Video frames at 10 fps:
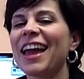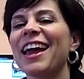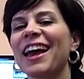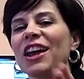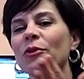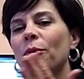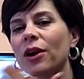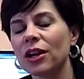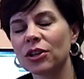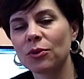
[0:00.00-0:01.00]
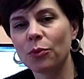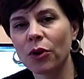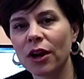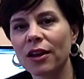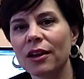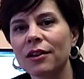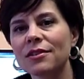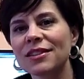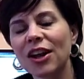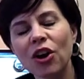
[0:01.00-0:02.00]
and we're going to
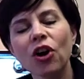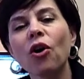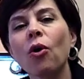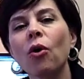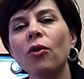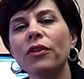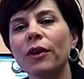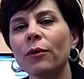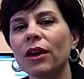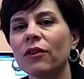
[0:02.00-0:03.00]
set our goal that we